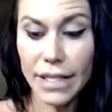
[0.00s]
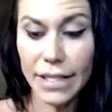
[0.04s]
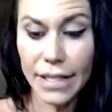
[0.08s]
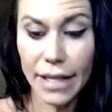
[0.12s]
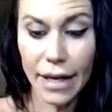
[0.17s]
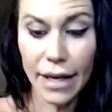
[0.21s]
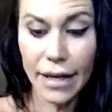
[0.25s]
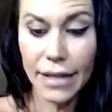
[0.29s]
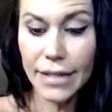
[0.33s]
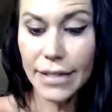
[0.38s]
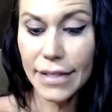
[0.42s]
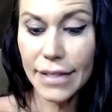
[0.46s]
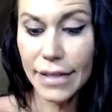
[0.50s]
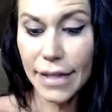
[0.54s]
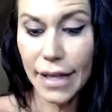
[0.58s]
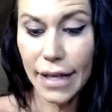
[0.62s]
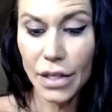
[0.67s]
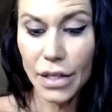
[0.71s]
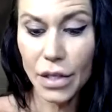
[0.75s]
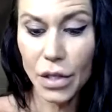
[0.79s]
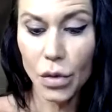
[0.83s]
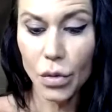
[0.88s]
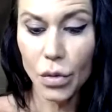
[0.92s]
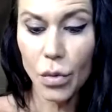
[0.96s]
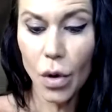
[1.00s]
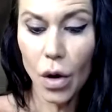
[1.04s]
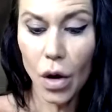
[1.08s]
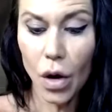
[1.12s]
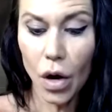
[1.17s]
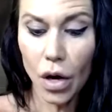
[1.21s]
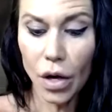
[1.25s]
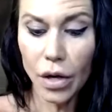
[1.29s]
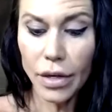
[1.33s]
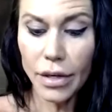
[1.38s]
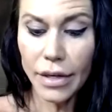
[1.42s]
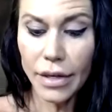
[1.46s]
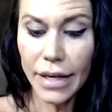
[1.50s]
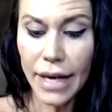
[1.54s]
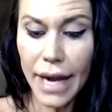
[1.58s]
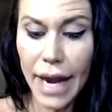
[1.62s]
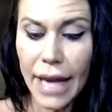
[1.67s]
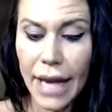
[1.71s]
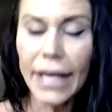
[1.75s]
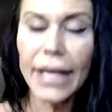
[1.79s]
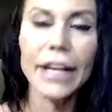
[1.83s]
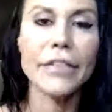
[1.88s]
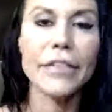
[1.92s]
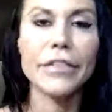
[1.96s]
signs that you are
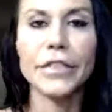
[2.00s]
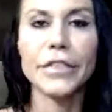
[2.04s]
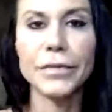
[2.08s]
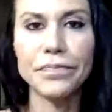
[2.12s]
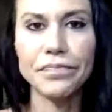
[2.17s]
negative.